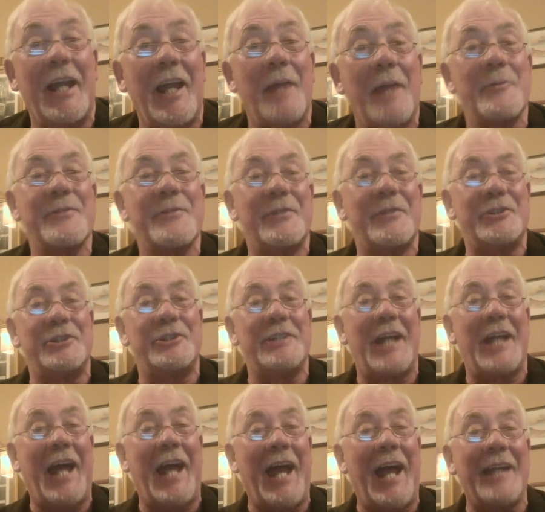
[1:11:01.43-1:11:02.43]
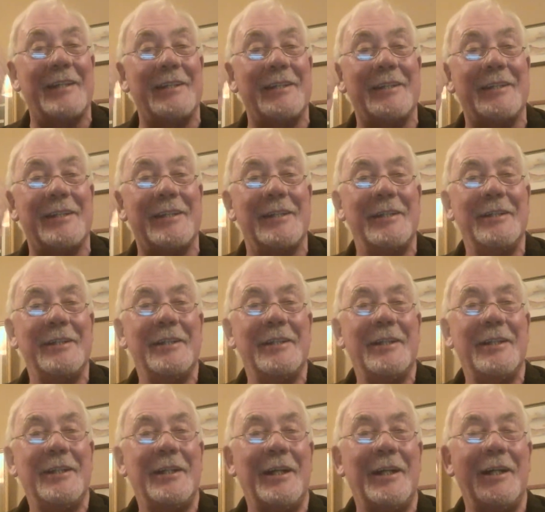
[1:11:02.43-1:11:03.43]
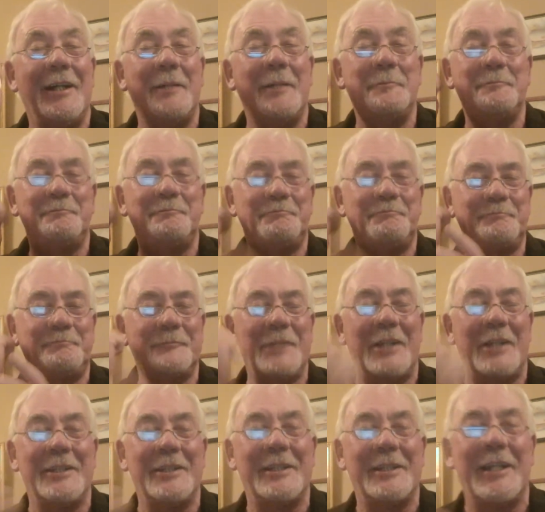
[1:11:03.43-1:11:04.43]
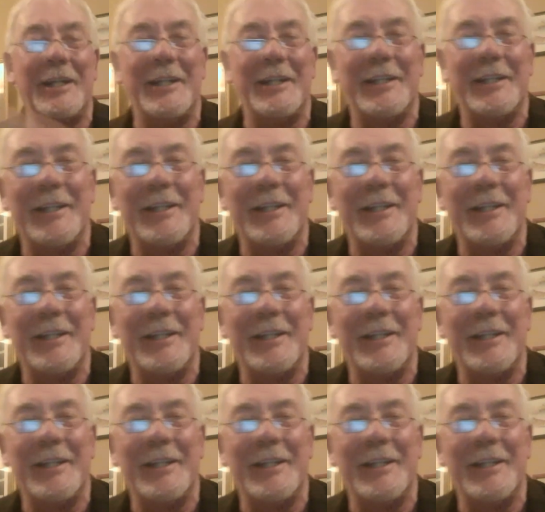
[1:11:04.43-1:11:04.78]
And I was fishing to hand, and I